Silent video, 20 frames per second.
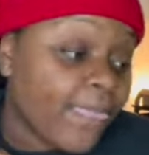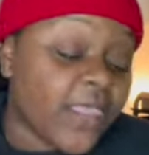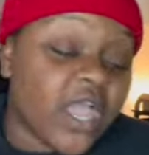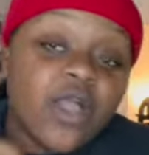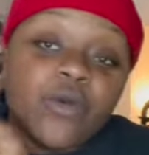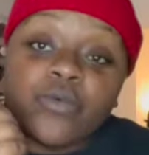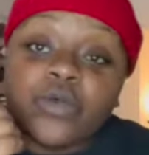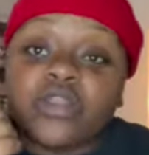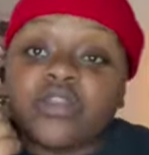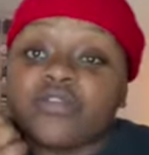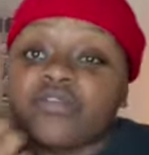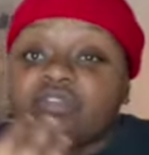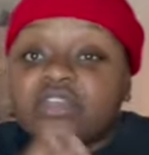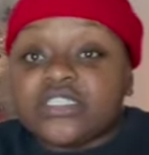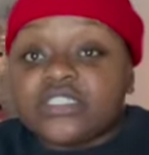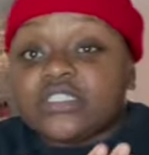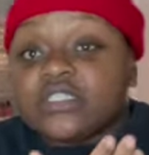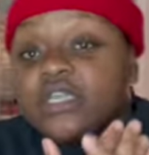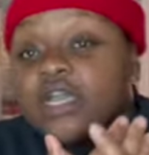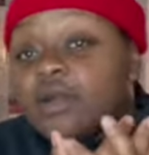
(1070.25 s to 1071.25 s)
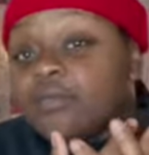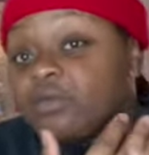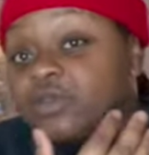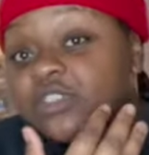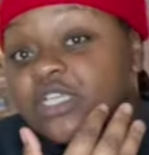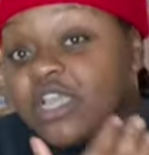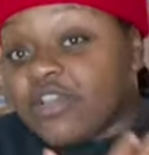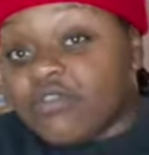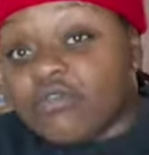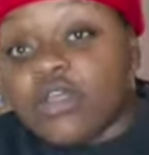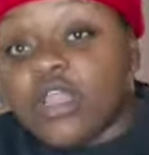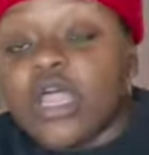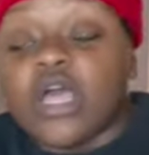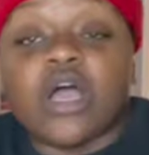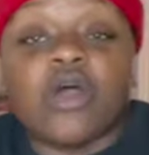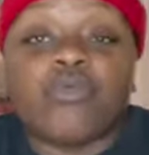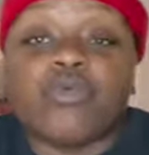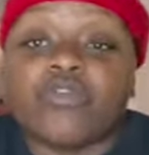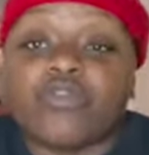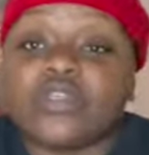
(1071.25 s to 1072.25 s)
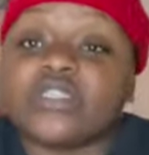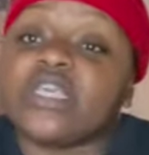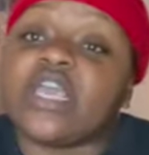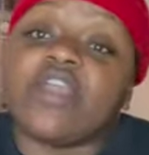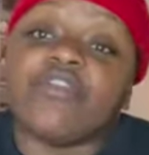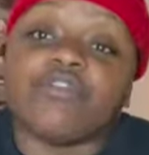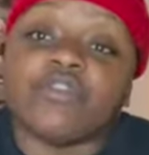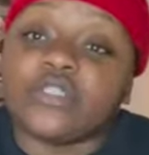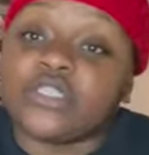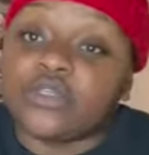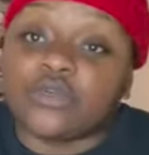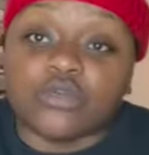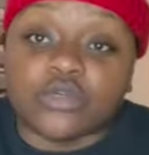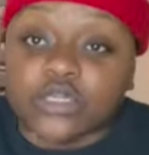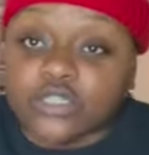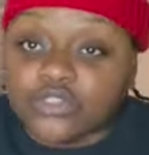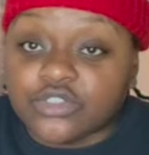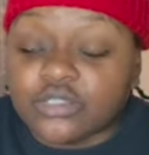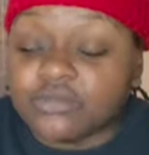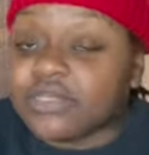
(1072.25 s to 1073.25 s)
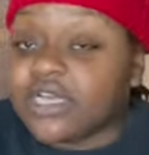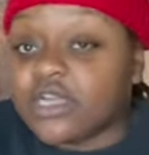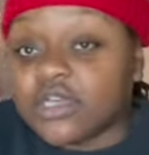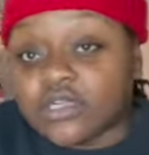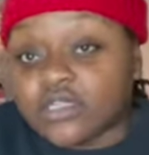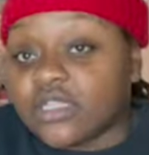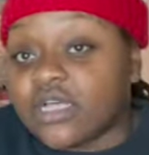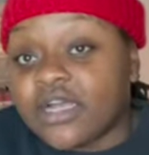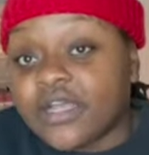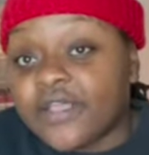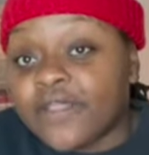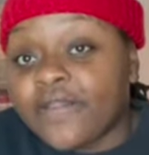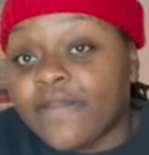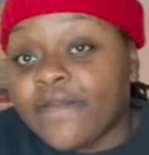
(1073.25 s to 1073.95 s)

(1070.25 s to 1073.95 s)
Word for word: I want to visit almost every, I want to visit every single country. I'm not gonna lie.